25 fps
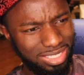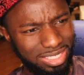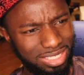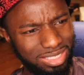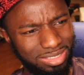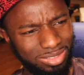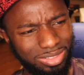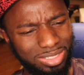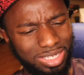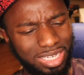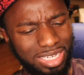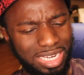
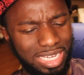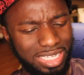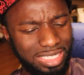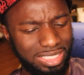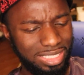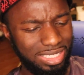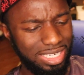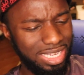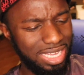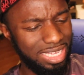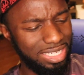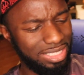I'm trying not
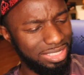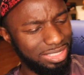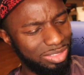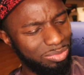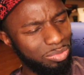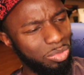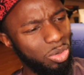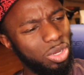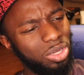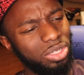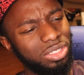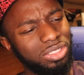to like
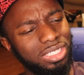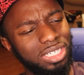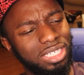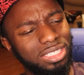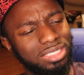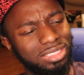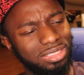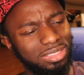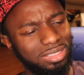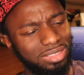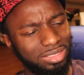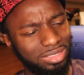spoil
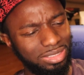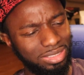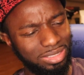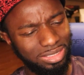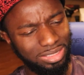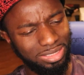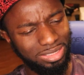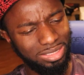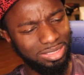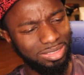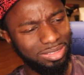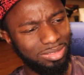nothing.
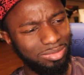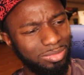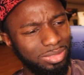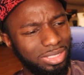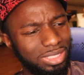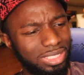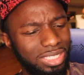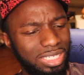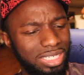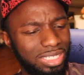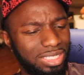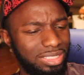
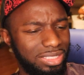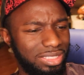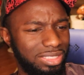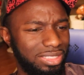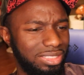But yeah.